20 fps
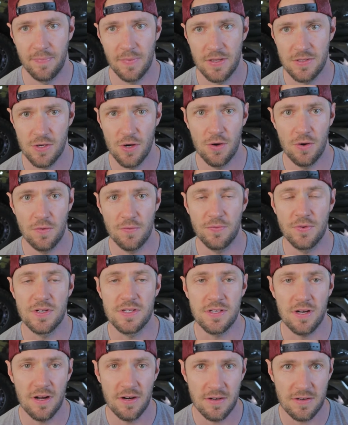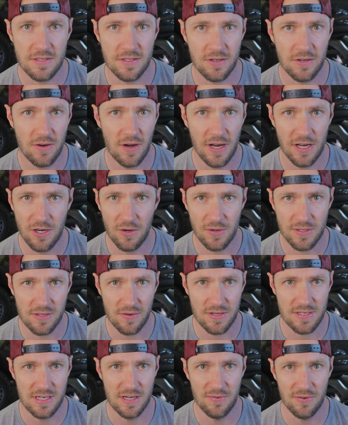So for starters, though, I know it's
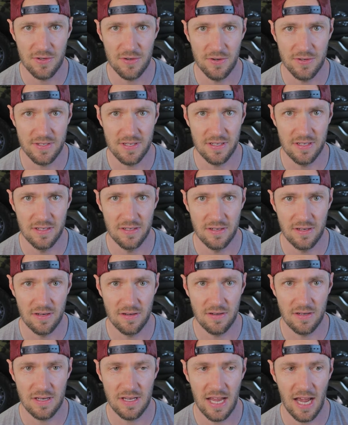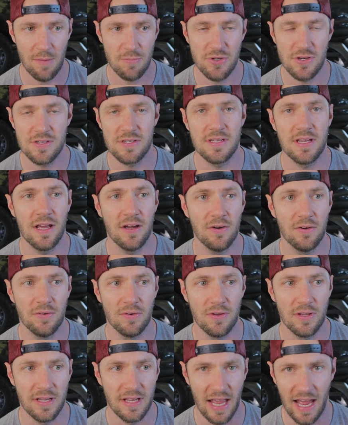always difficult to capture
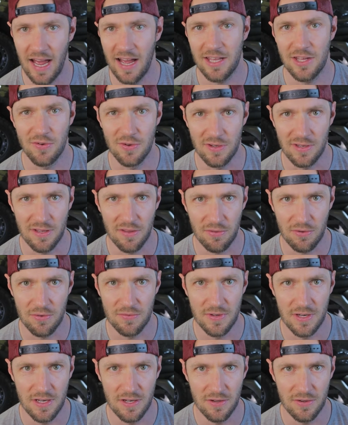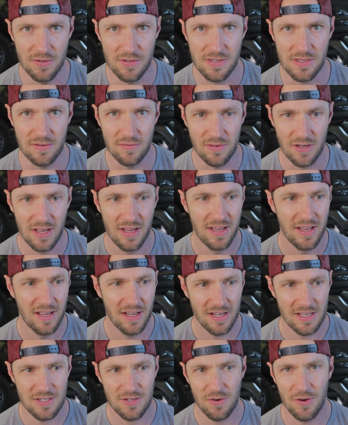sound accurately through videos, and
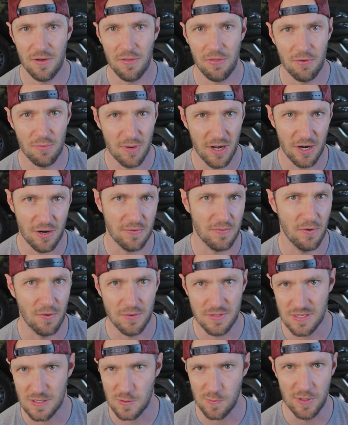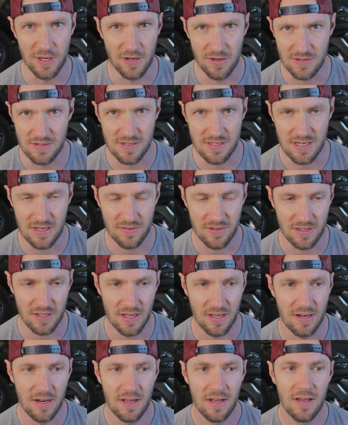because you're going through microphones and speakers and stuff like
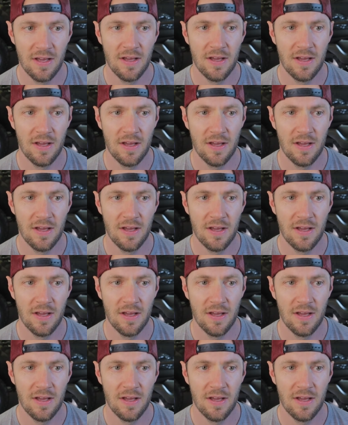that.